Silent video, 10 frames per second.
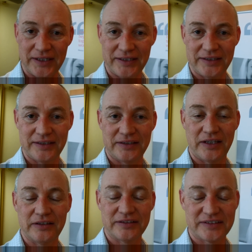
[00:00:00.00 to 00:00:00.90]

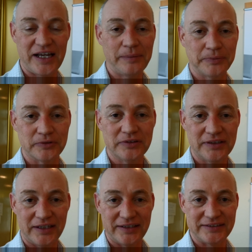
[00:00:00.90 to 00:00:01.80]
That couple,
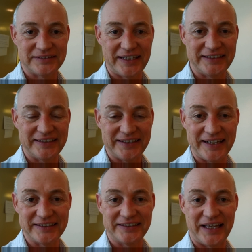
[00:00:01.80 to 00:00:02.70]
Danny and Ali,